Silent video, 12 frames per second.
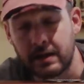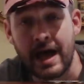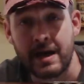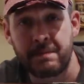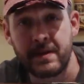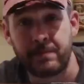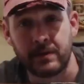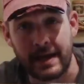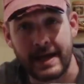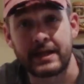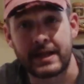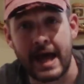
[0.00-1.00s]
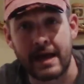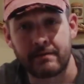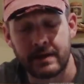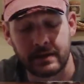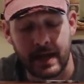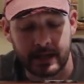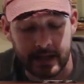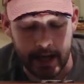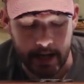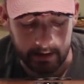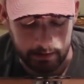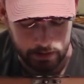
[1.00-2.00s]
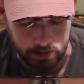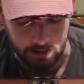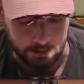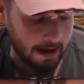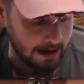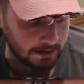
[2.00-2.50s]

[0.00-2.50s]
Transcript: lot of people like that. They like that idea. I